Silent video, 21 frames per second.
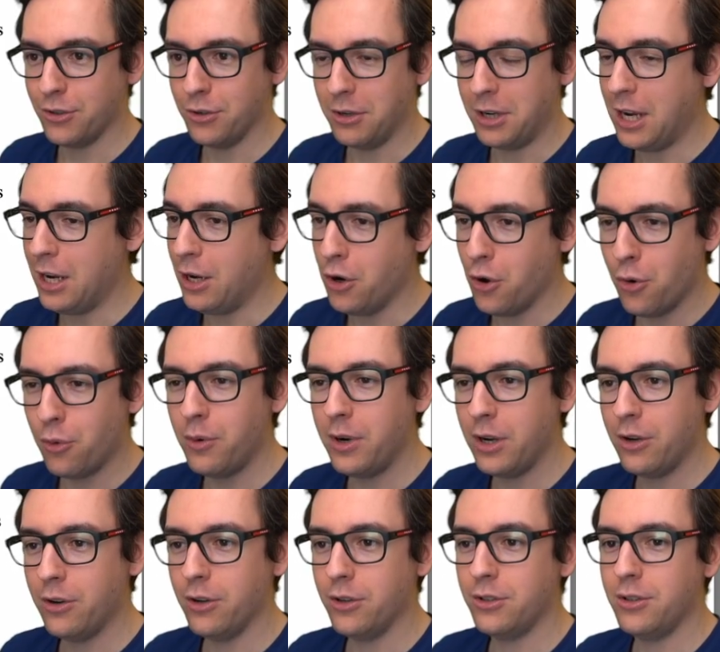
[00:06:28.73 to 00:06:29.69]
okay, no
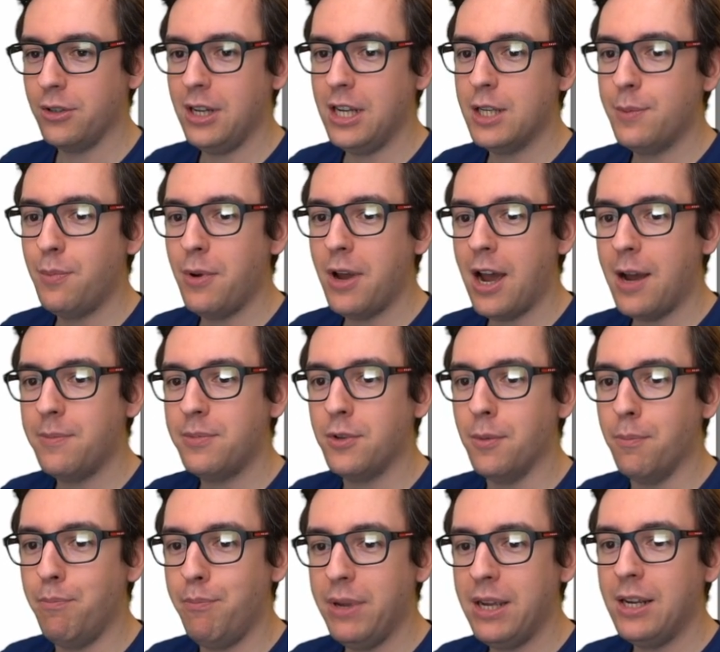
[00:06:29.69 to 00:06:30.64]
recursion, is perhaps the
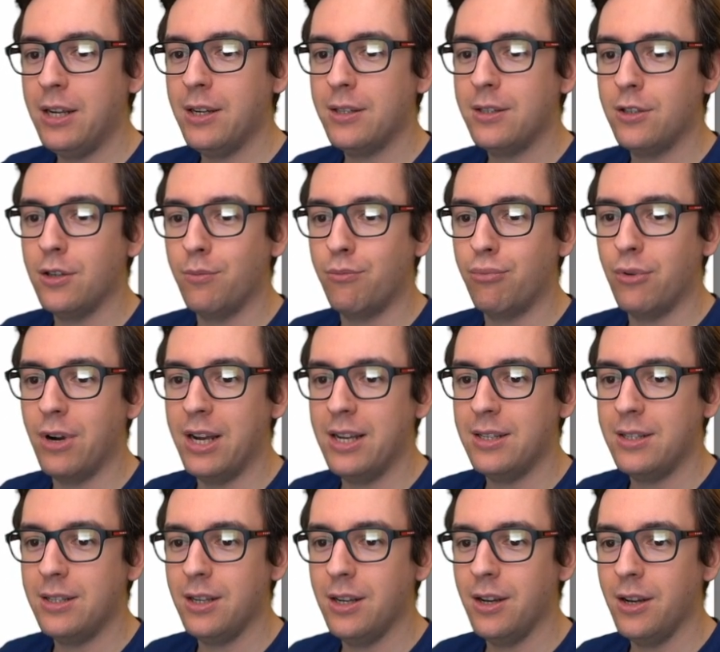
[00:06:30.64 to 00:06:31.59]
biggest
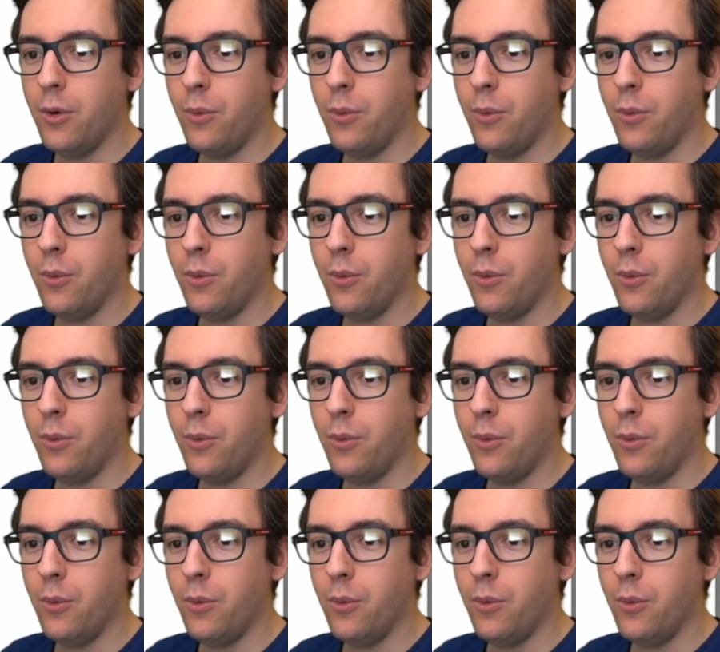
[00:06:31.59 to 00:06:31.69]
surprise here.